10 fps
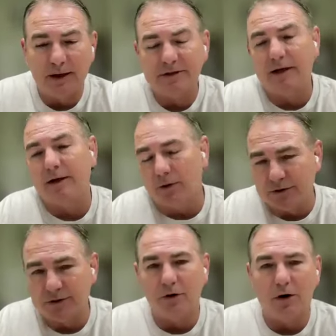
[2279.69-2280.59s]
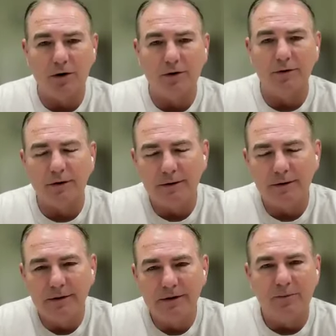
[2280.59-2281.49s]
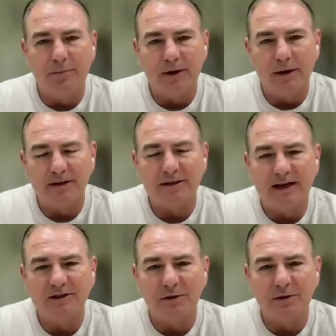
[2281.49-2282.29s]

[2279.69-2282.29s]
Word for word: Sometimes head coaches are harder to to be